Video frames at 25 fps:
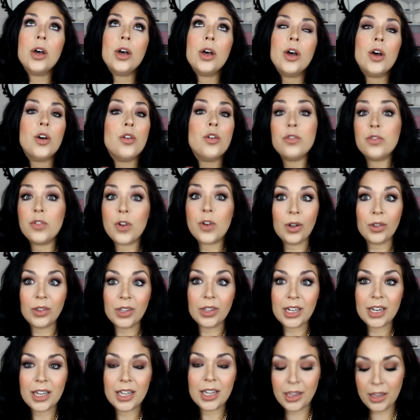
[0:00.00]

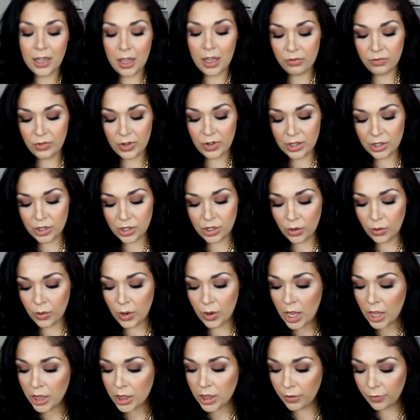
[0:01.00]
fallen in love with. So
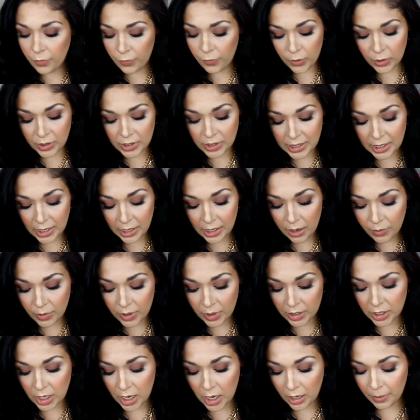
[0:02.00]
the first thing I wanna
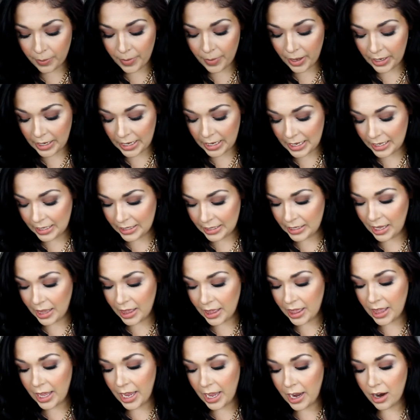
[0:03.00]
talk about is
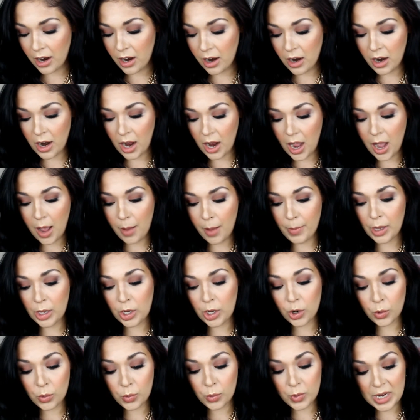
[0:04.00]
their um,
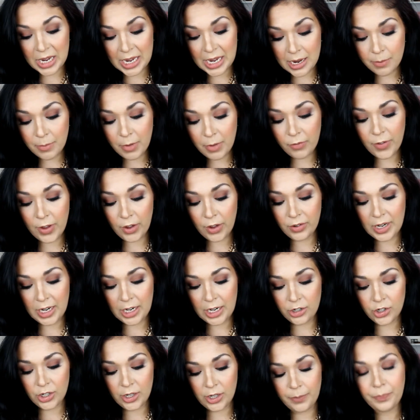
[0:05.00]
cream
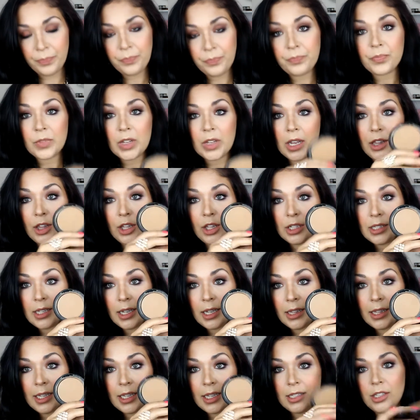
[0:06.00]
foundation. It looks
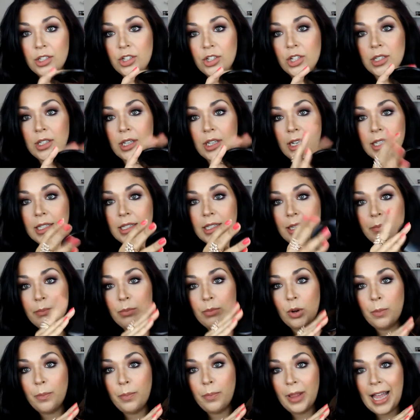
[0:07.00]
like this, it's just like a
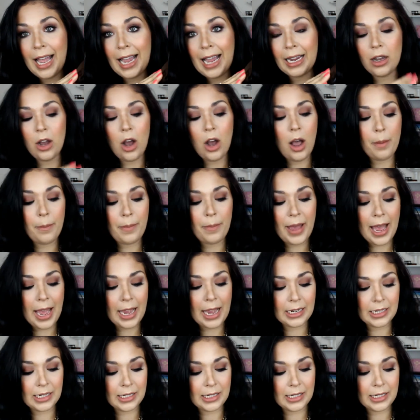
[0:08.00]
simple black compact. It